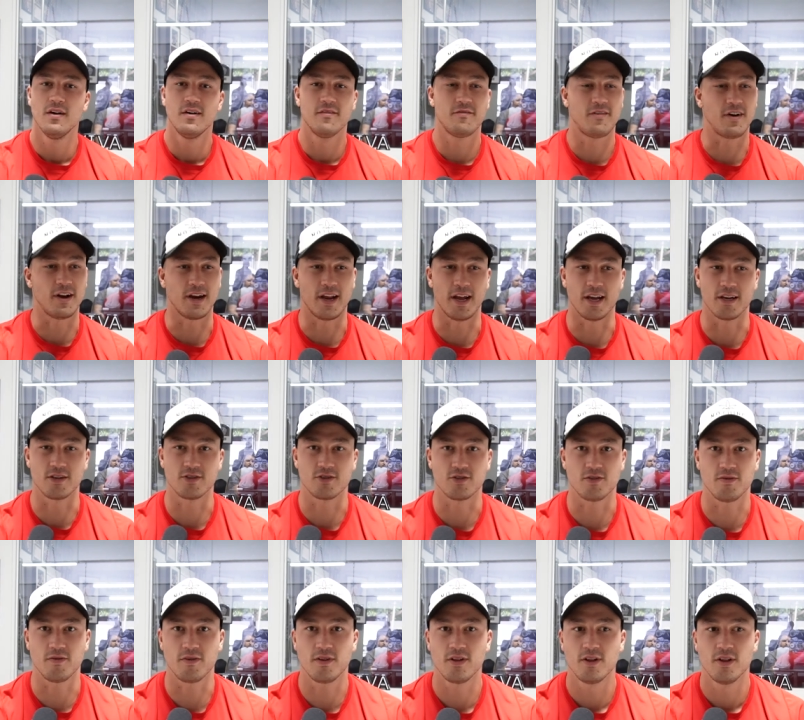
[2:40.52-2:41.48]

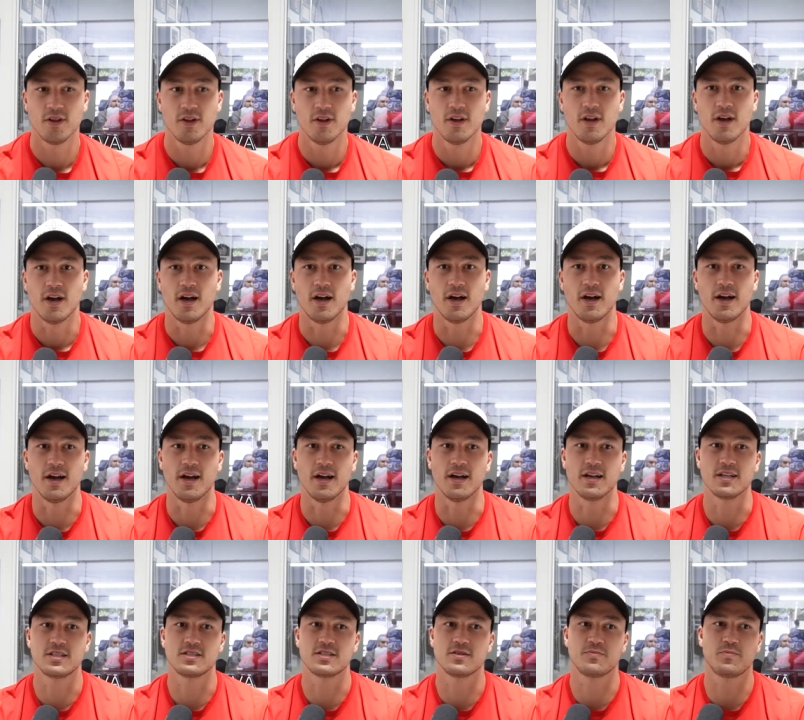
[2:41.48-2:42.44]
Financial.
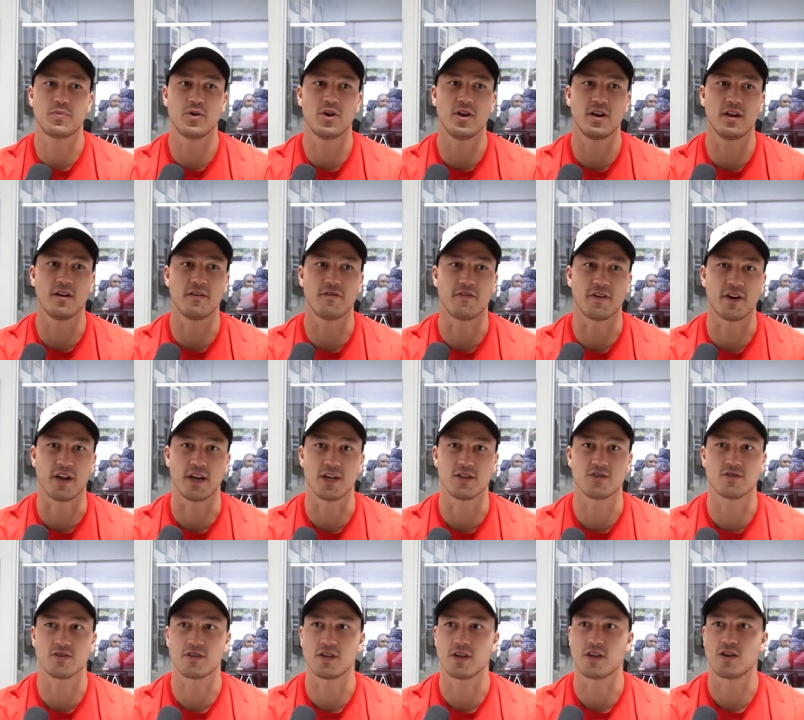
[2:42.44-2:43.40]
It's purely a
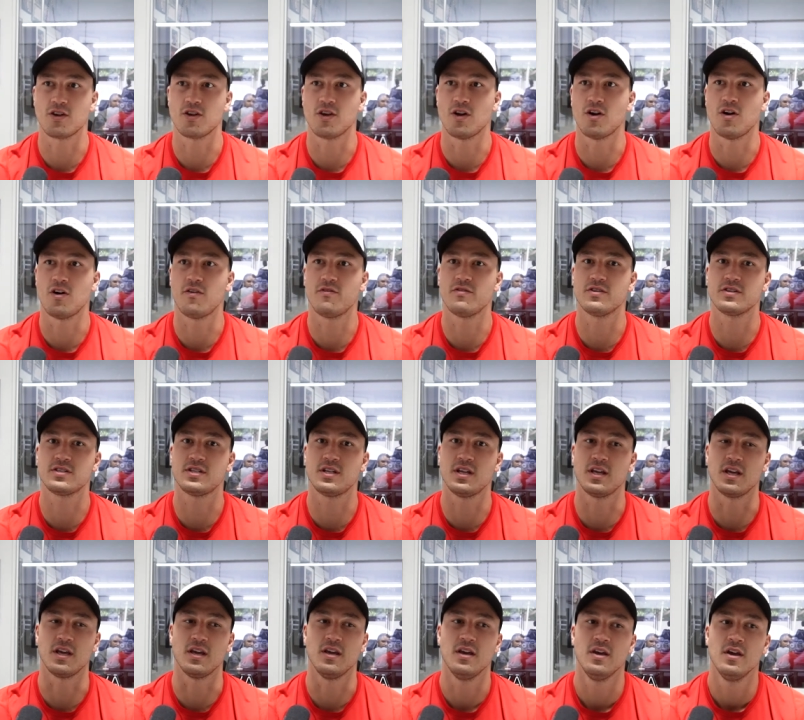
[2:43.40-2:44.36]
financial thing, you know.
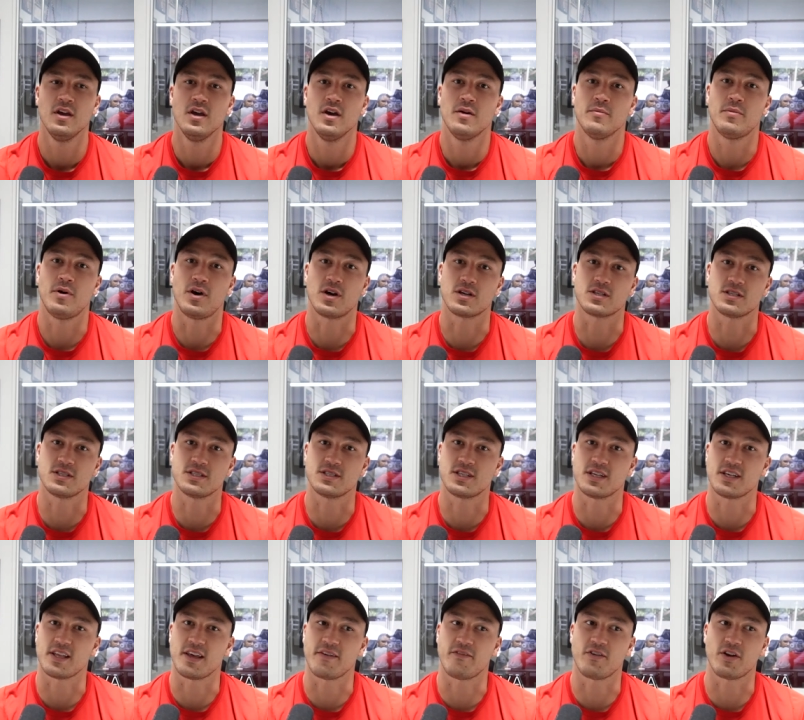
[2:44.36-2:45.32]
Obviously boxing in
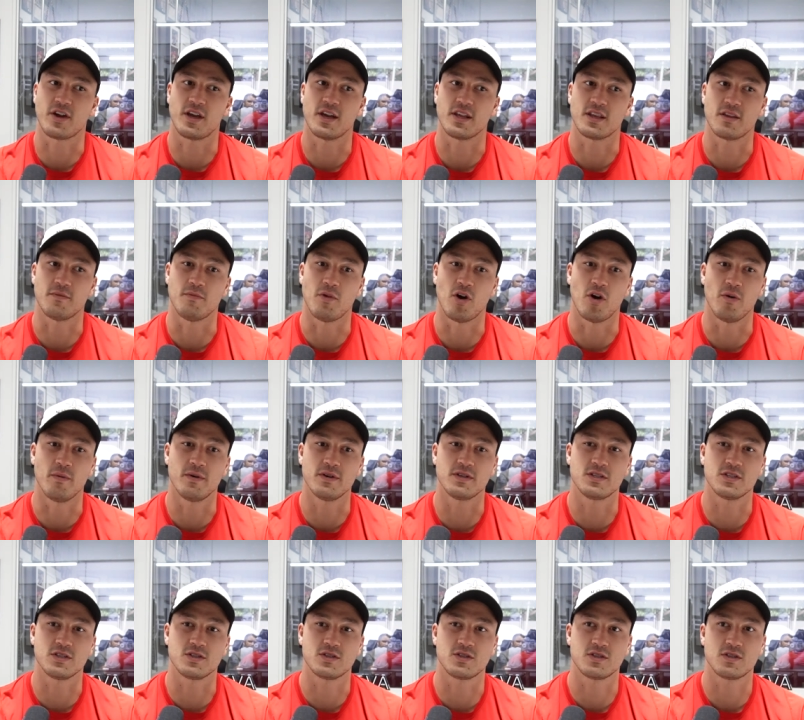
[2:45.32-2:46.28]
South Africa at the
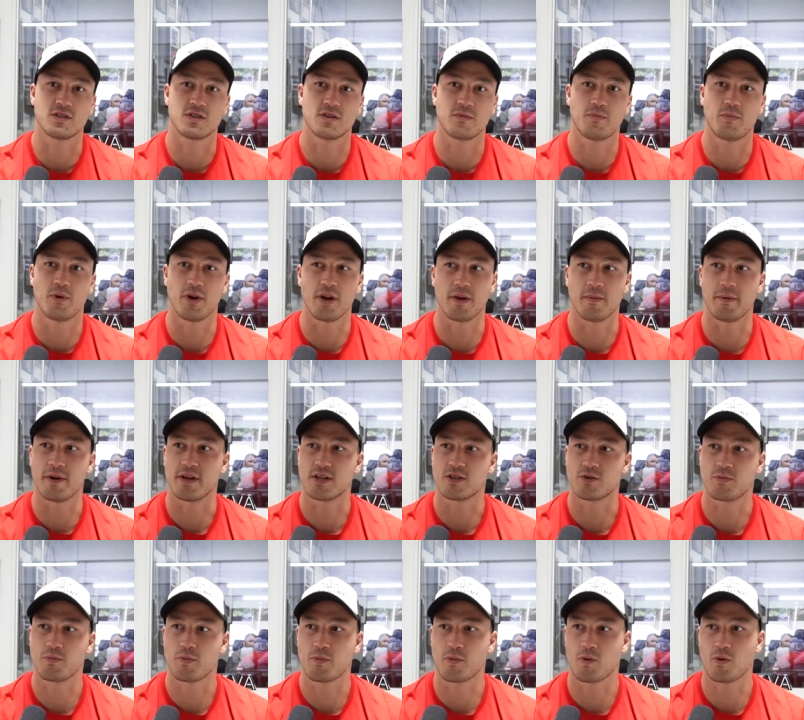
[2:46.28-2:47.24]
moment is pretty
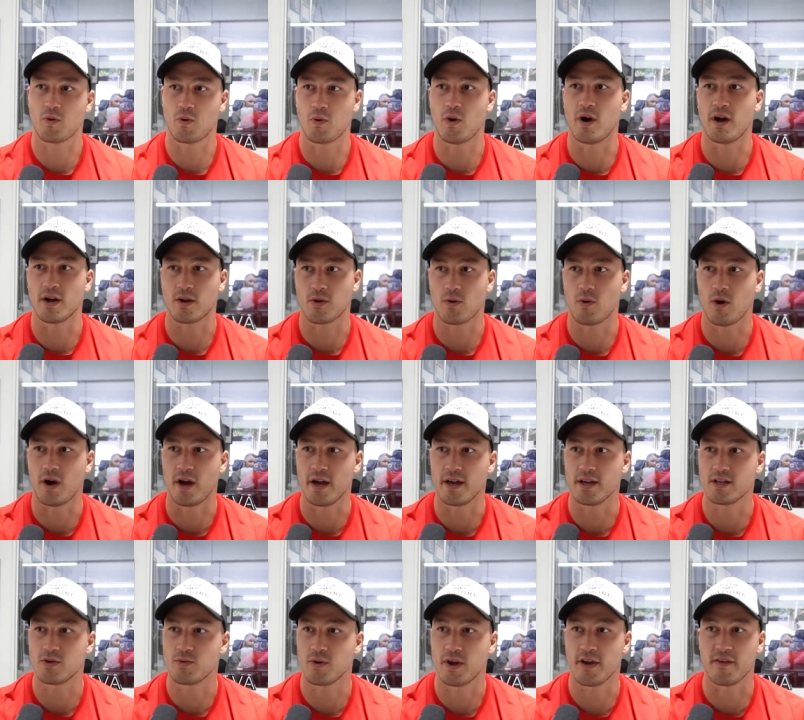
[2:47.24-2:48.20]
much quite
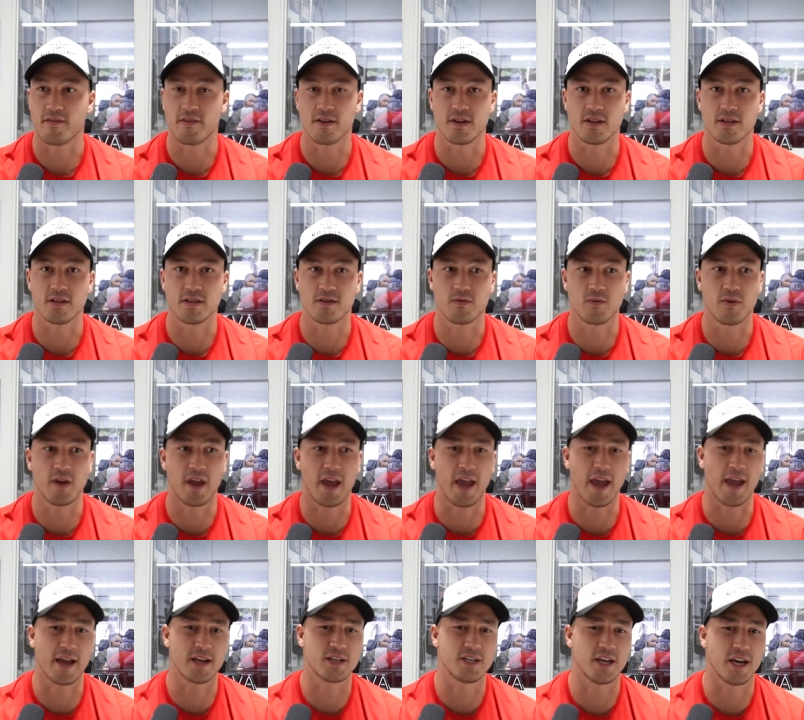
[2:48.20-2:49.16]
quiet. We
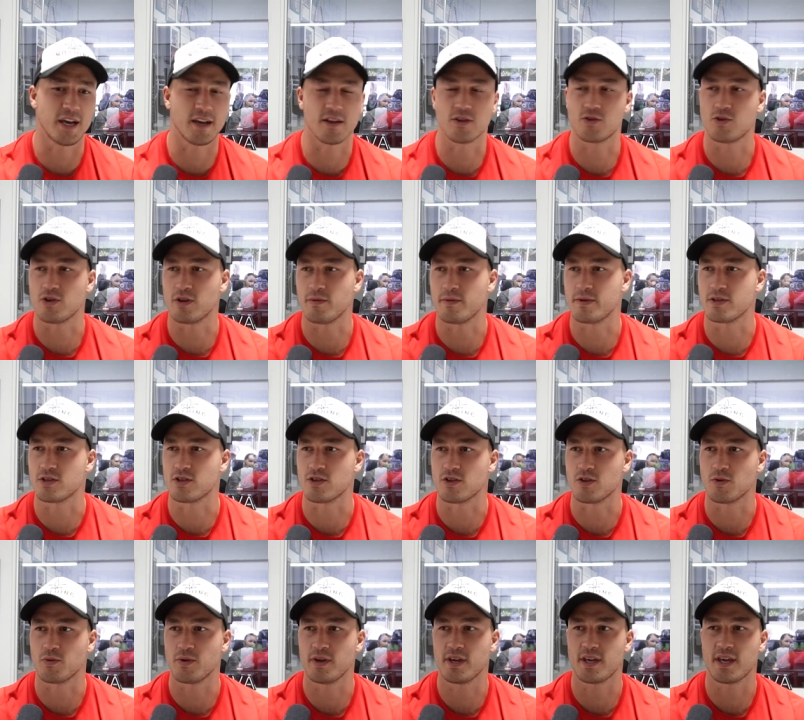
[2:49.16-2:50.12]
actually had a tournament on
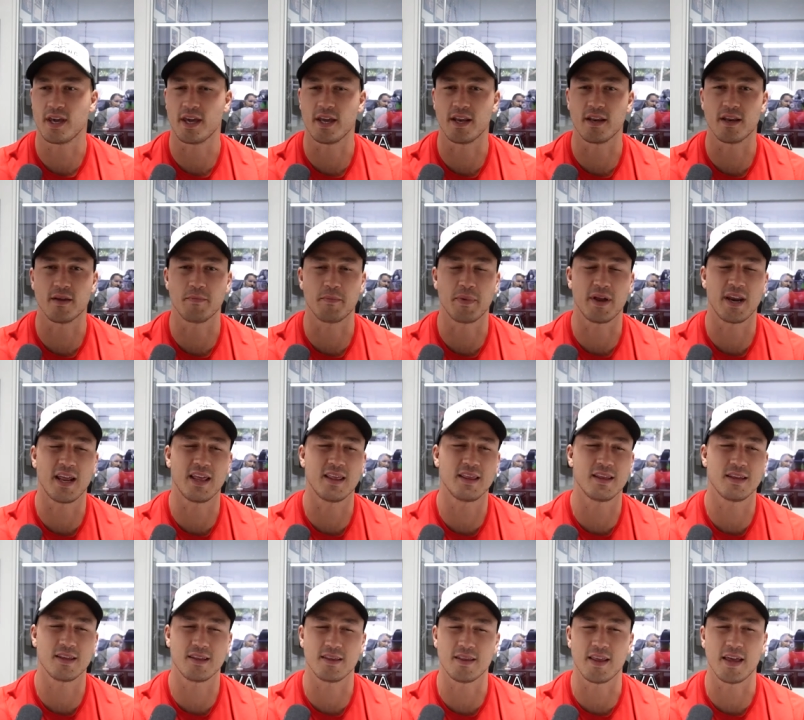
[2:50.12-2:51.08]
the weekend, but
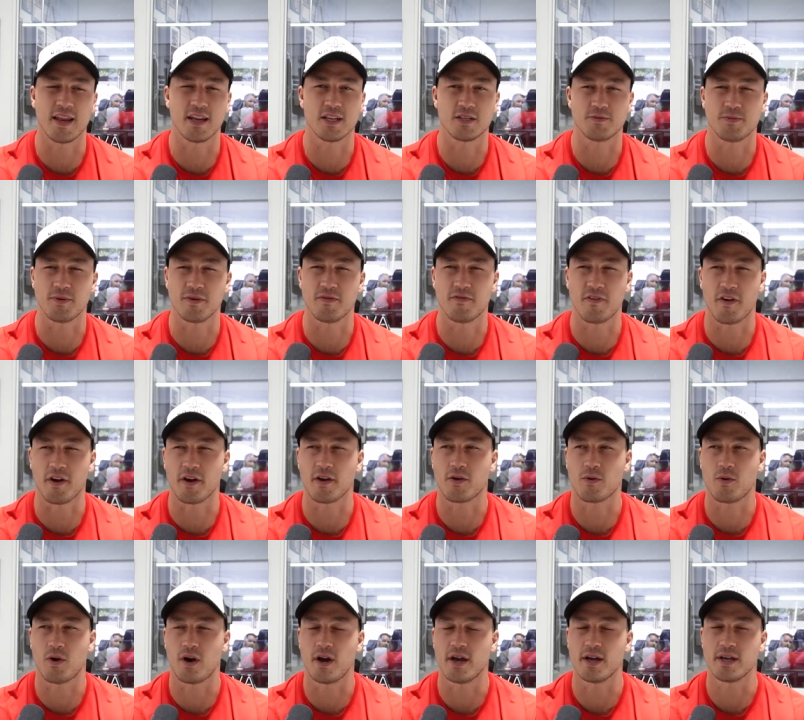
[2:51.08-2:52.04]
other than that it's been very
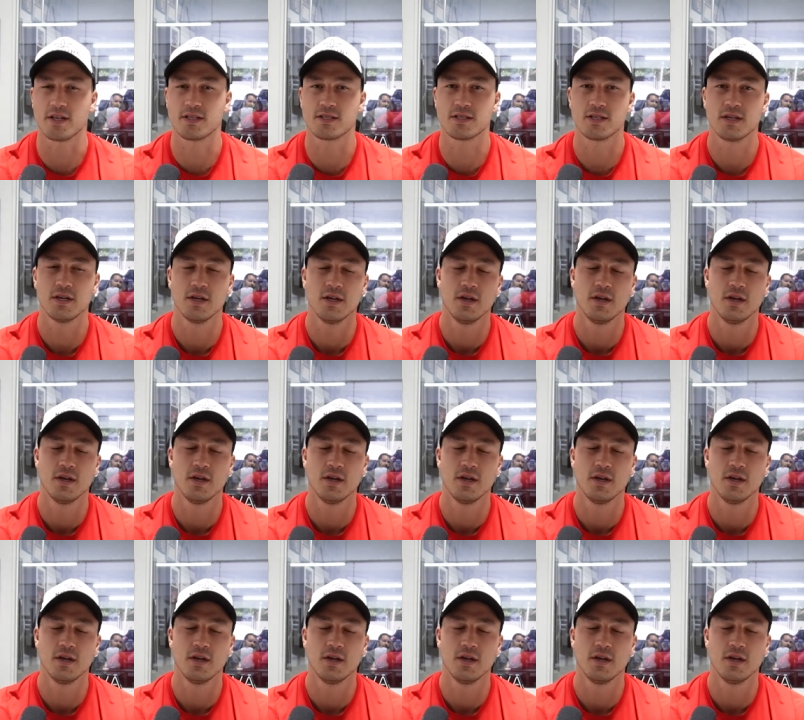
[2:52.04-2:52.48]
quiet.